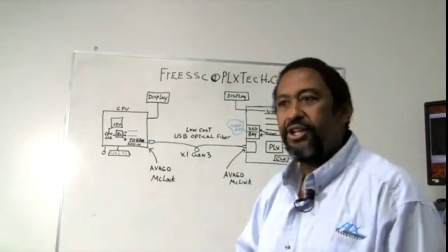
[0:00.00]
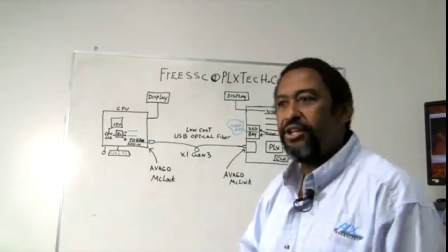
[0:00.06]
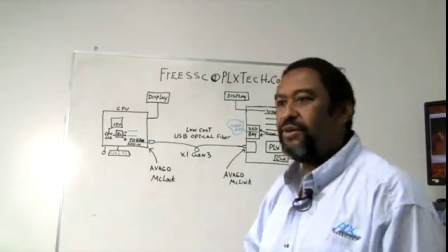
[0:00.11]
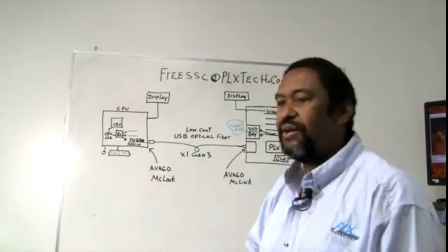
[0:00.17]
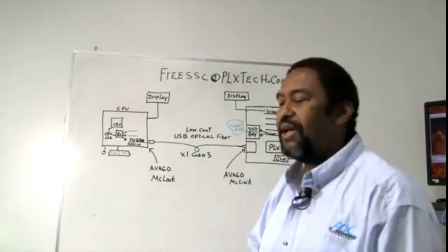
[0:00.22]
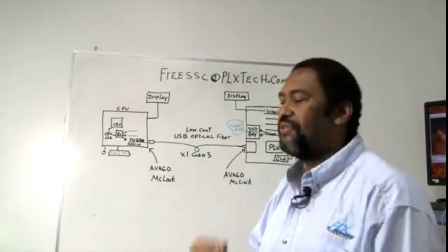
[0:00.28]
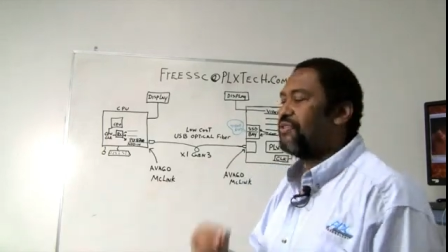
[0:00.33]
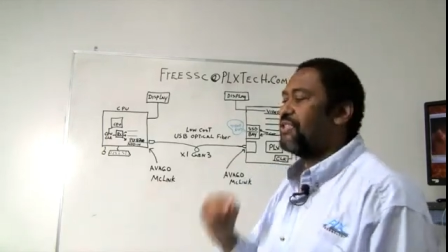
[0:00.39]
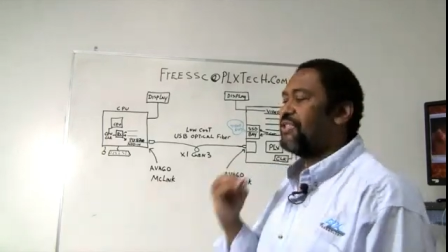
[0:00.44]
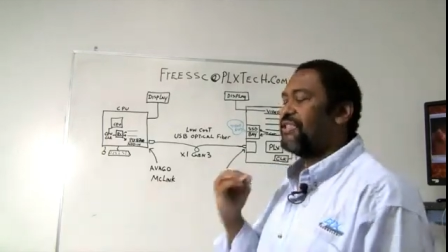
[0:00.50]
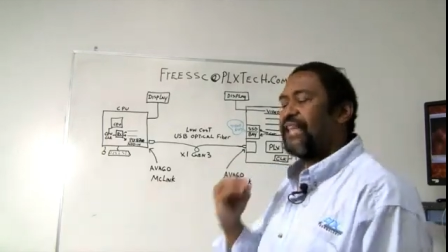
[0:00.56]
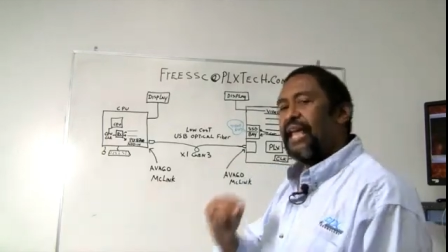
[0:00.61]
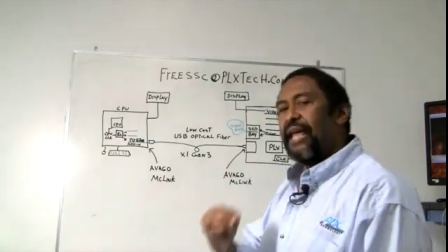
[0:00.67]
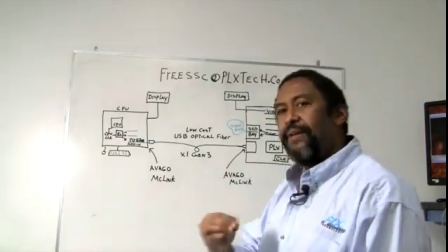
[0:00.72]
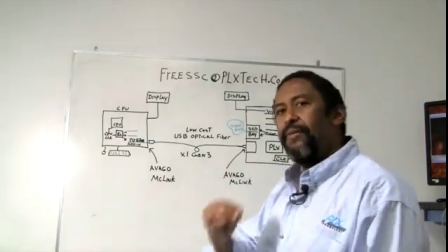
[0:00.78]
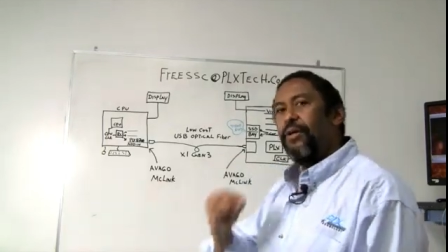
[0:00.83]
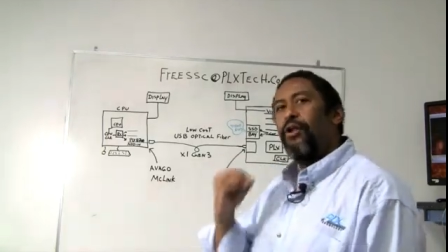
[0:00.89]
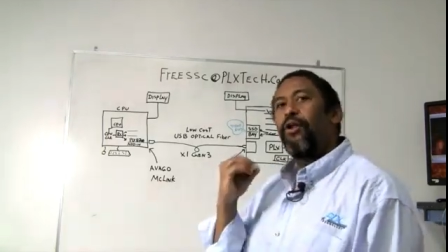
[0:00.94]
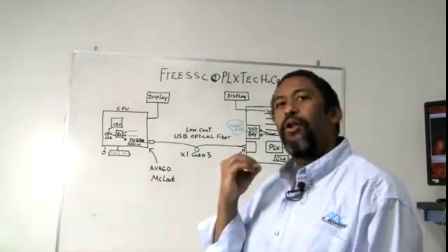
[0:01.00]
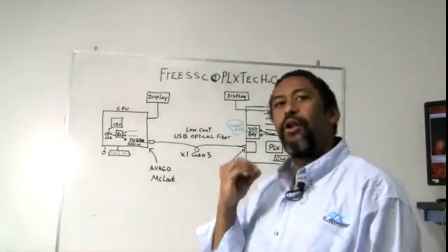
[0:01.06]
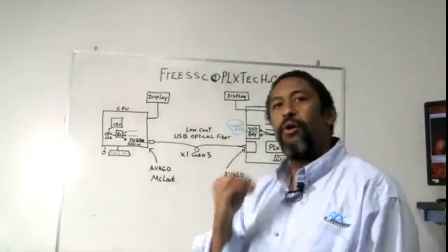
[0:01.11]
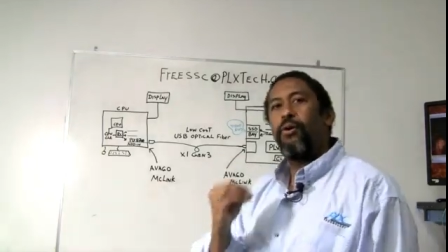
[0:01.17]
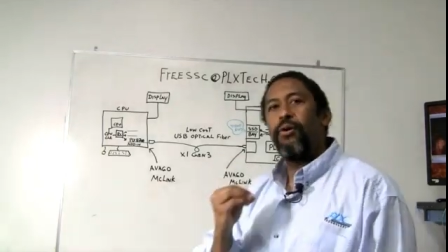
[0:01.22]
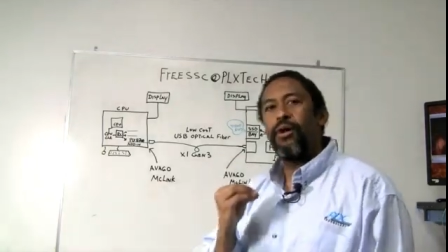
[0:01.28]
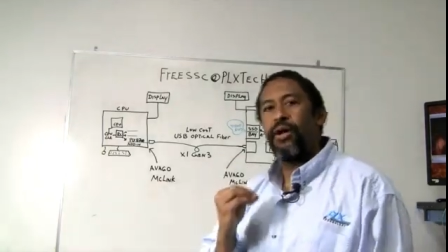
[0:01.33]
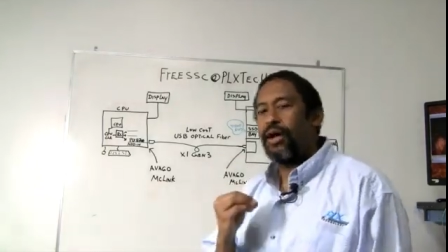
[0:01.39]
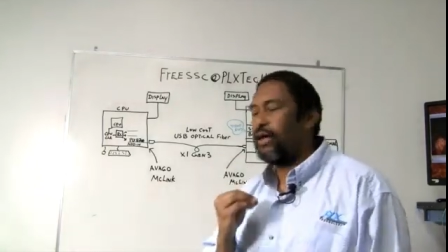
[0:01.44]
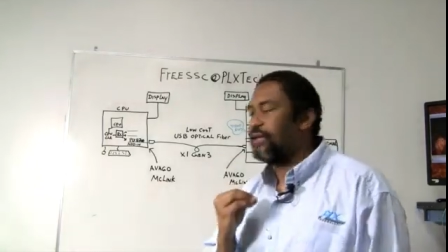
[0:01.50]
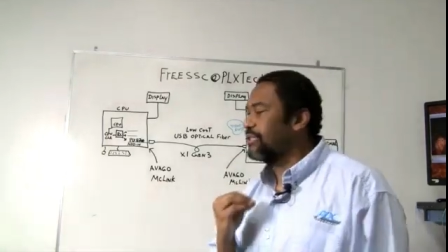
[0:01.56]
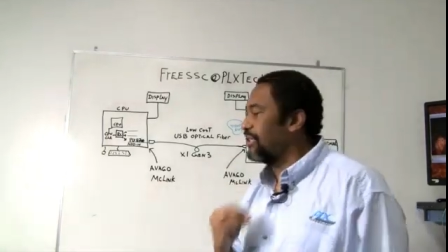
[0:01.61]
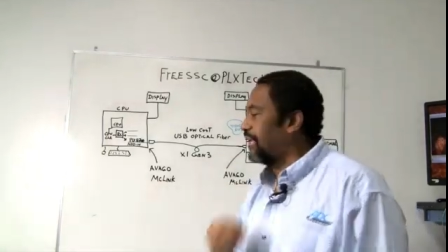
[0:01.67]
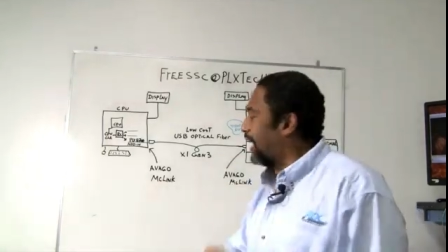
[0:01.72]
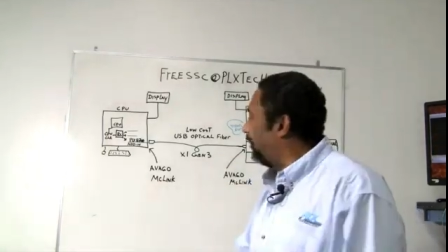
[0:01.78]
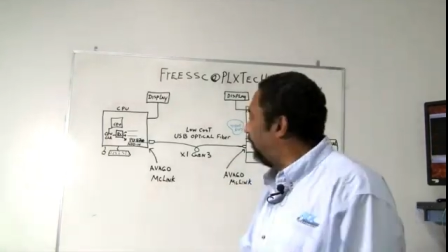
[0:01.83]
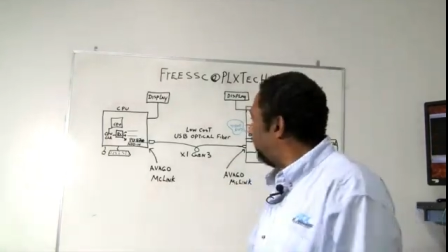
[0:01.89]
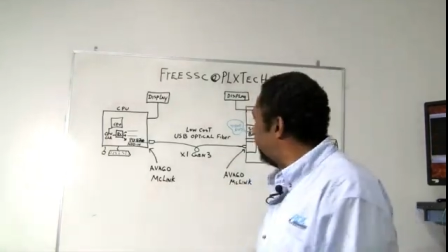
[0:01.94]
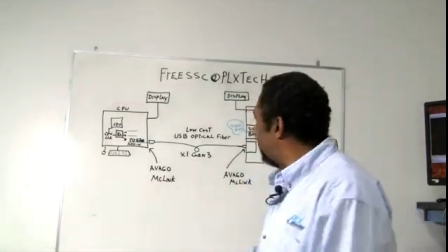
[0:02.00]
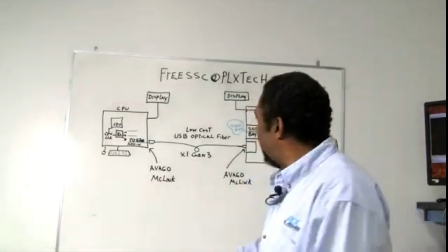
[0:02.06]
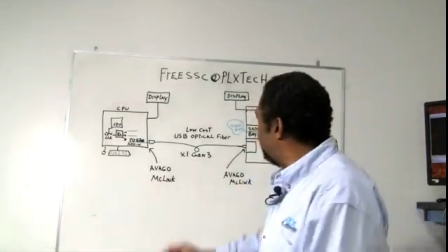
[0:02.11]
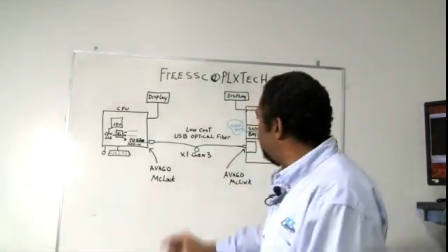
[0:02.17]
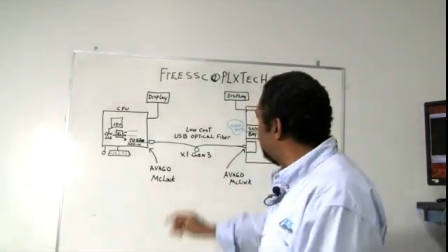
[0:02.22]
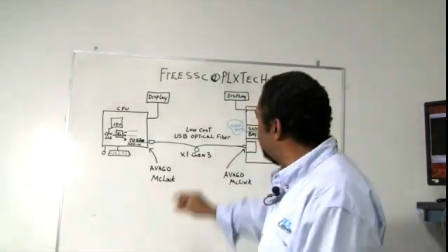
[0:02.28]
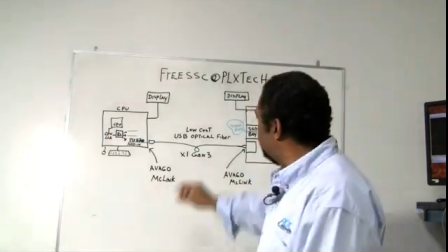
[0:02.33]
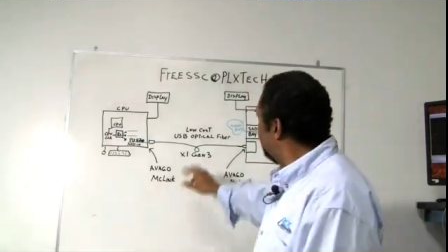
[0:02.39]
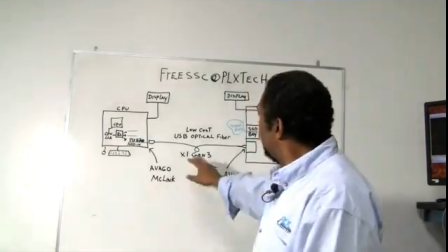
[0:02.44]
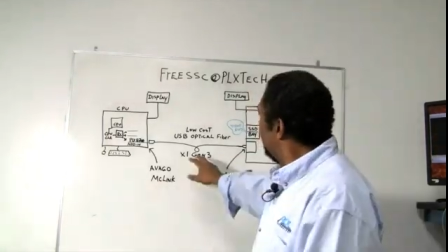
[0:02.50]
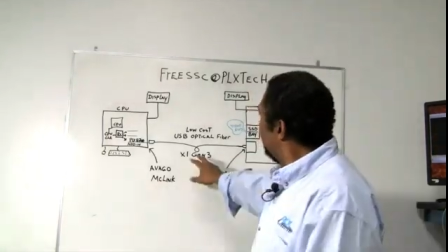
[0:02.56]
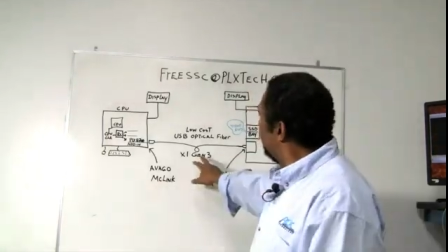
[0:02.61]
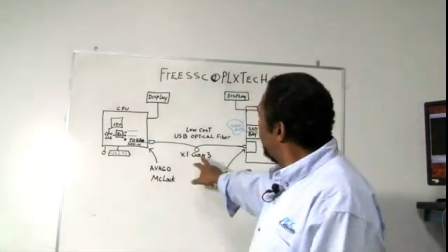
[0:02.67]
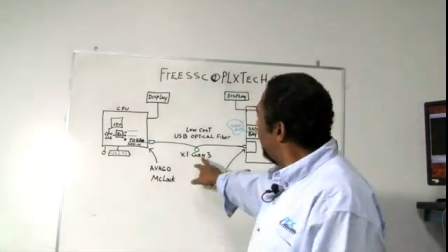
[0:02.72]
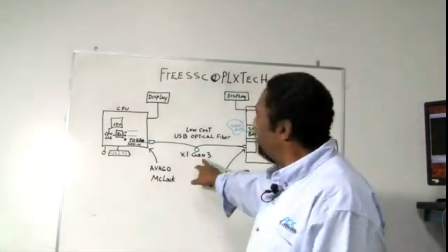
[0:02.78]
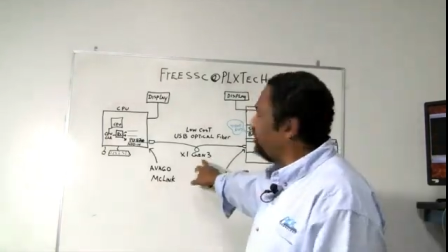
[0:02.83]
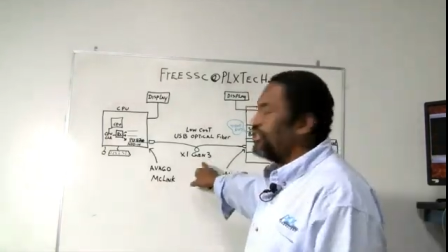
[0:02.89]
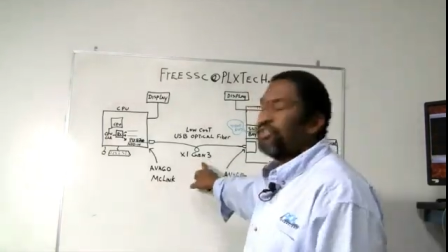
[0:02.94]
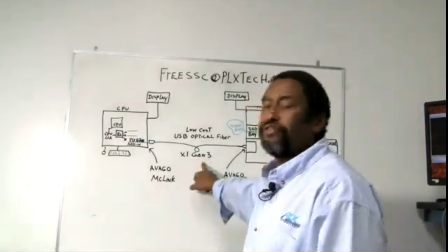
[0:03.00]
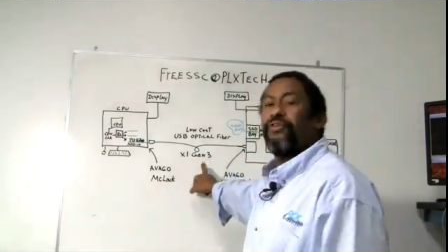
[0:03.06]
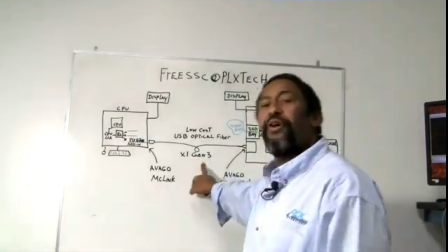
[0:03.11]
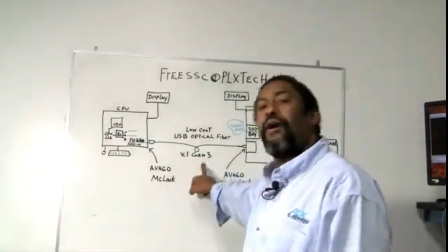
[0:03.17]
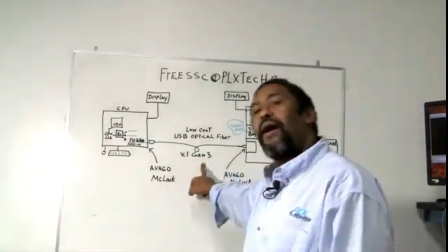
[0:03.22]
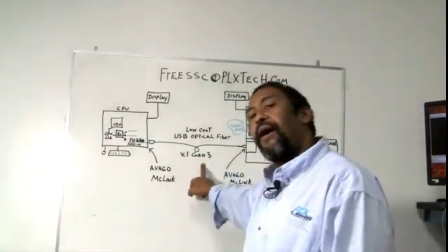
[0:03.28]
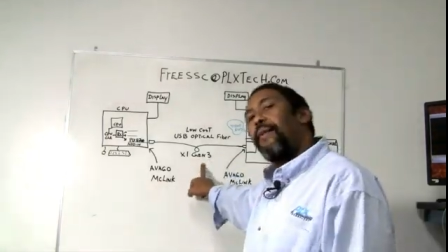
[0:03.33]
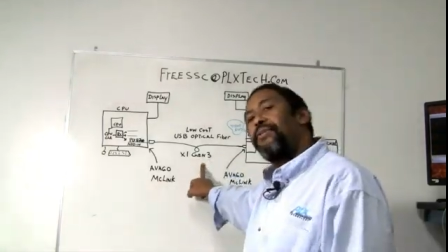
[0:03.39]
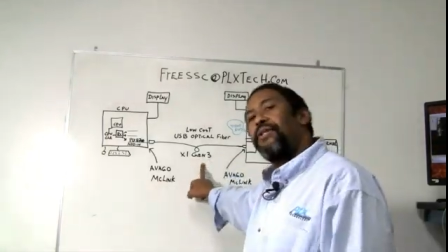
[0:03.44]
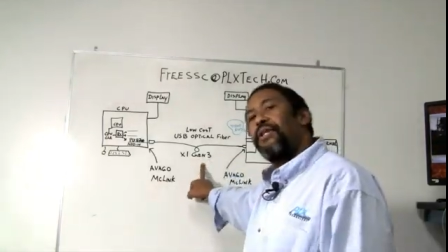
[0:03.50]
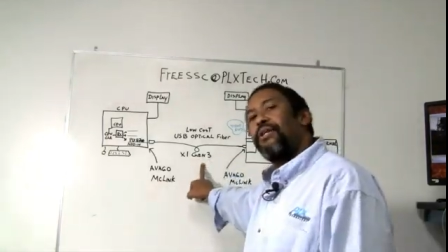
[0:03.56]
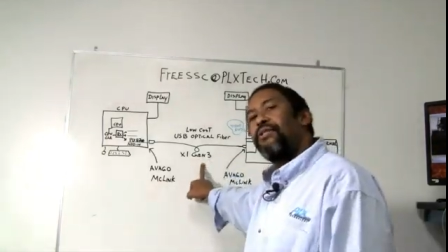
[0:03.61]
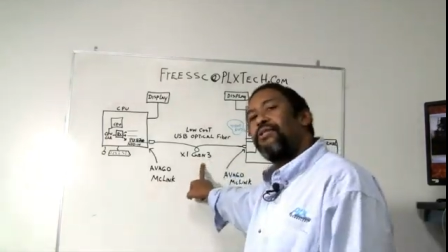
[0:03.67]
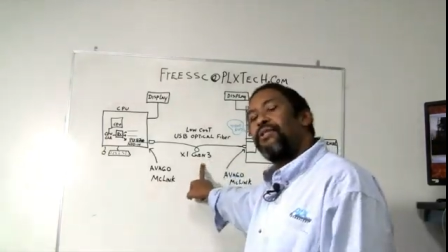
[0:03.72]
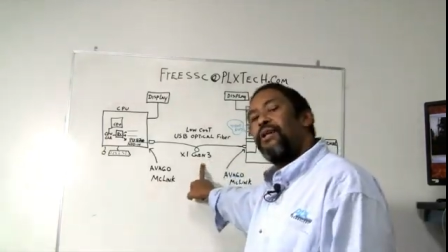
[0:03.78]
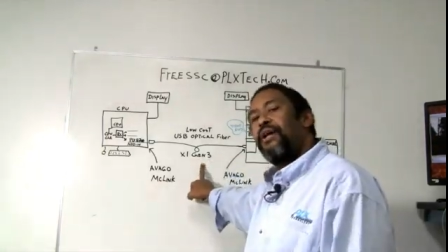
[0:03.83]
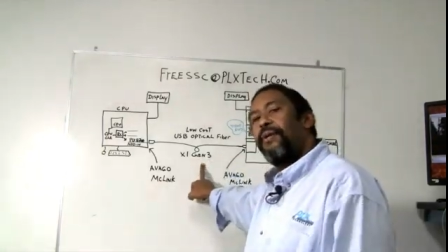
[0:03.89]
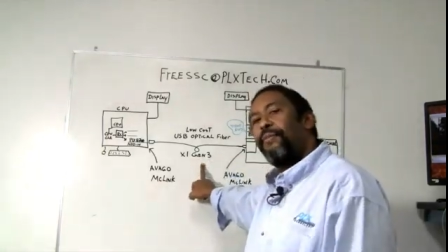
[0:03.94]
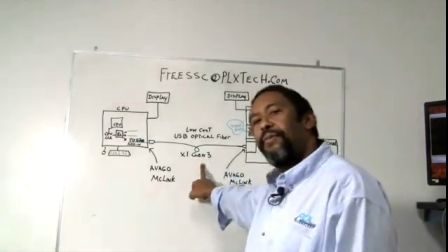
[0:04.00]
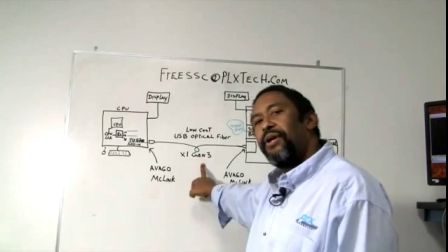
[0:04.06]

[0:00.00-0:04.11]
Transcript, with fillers: you have same low-cost cabling options, not just for optics,